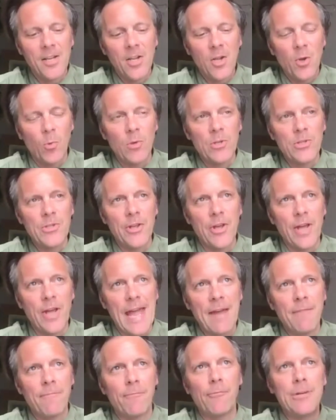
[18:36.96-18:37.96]
was that
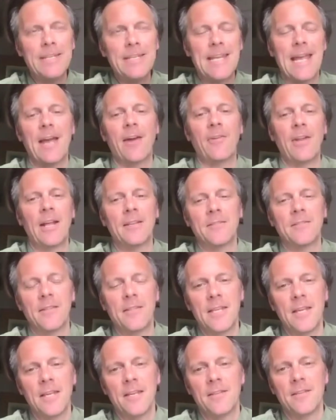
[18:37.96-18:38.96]
every town has a
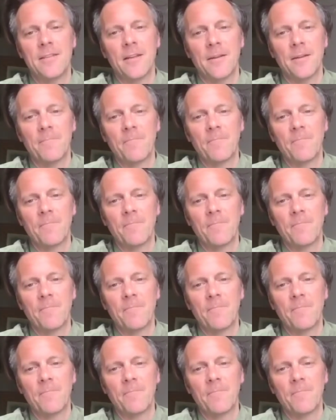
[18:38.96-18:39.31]
theatre.